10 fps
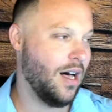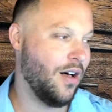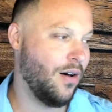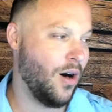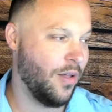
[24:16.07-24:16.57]

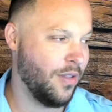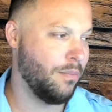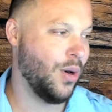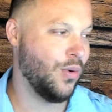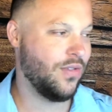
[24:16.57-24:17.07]
on the
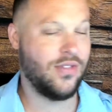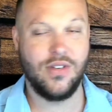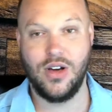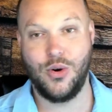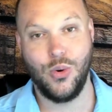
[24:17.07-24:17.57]
boats,
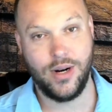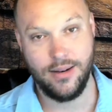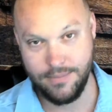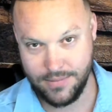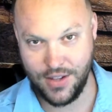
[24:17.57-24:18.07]
according
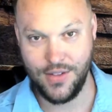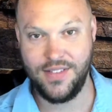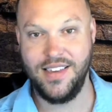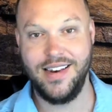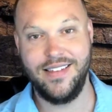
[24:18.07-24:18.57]
to the
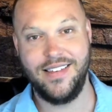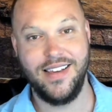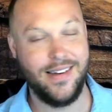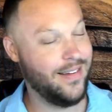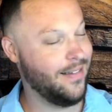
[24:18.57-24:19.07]
CDC,
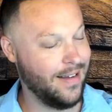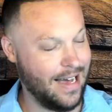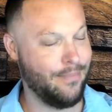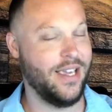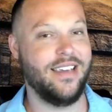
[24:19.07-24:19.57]
not me.